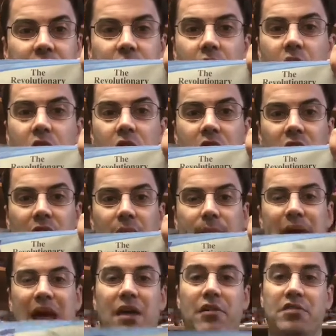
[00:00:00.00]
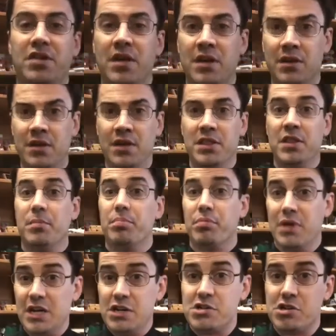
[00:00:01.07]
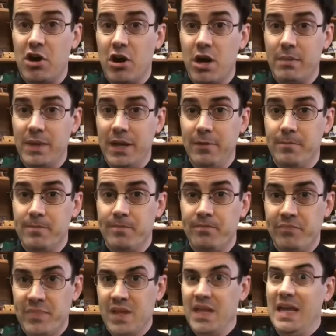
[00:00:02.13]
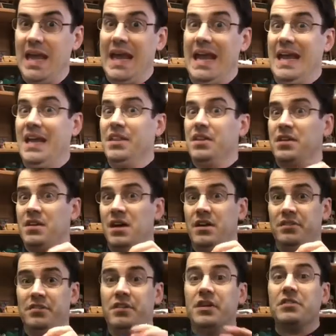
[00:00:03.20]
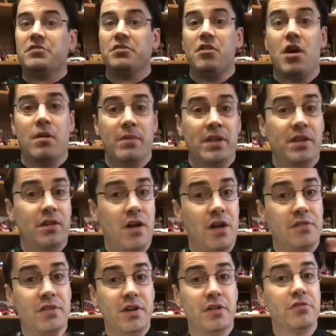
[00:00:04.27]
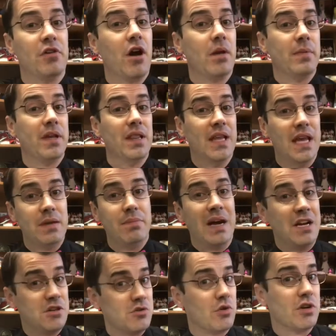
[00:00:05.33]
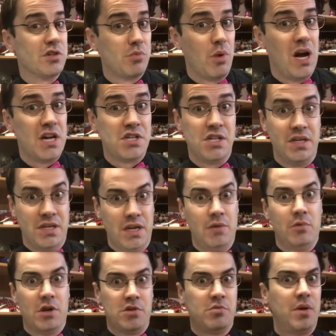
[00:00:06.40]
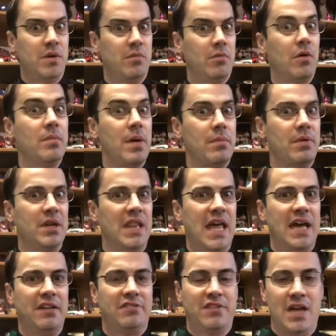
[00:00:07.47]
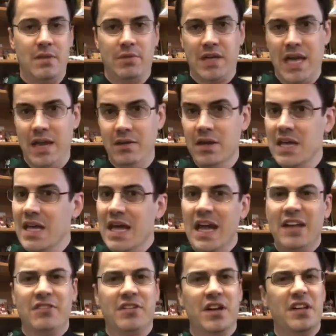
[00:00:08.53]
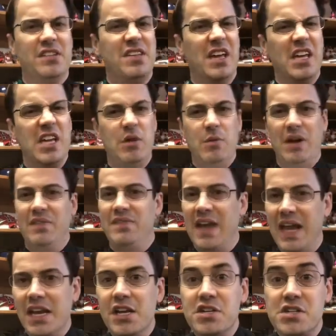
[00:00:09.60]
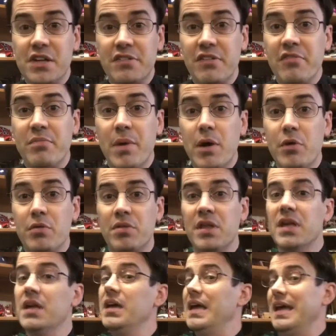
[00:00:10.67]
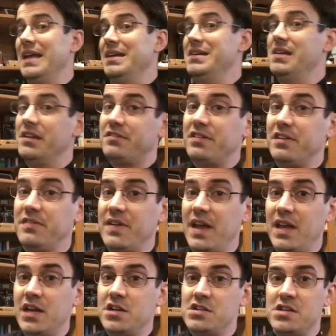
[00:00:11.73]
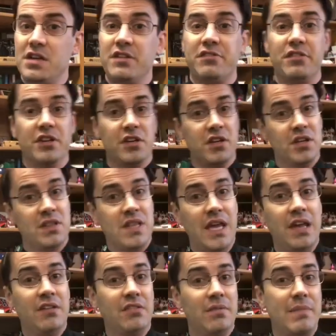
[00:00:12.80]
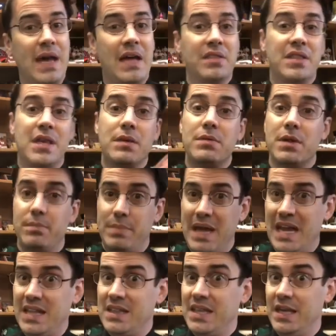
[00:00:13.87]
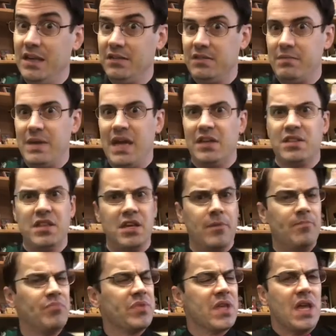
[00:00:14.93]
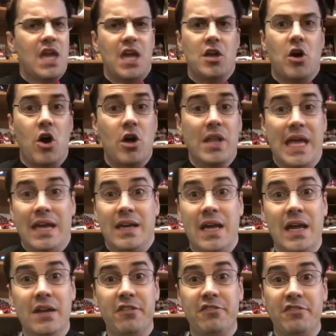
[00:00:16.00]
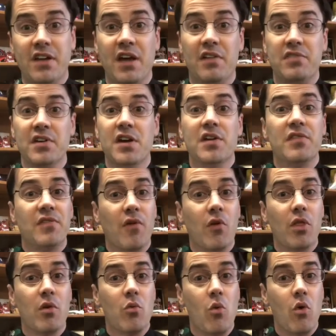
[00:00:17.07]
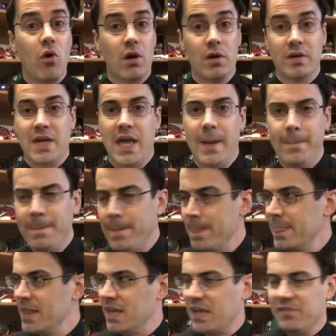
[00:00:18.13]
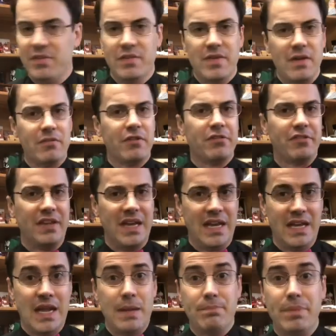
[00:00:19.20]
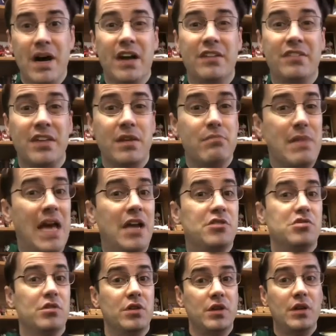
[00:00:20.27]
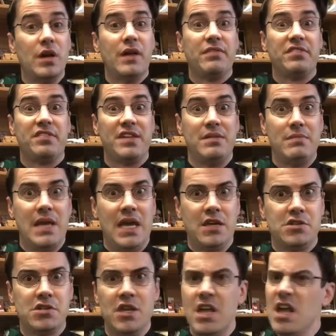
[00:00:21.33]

you all about the British Army and the Continental Army. The Continental Army led by George Washington, which we remembered last time, okay? It's going to tell you advantages of both and disadvantages, the good things about them, the bad things about them, and all that kind of stuff for the war, okay? Like if you've ever seen a boxing match or a UFC match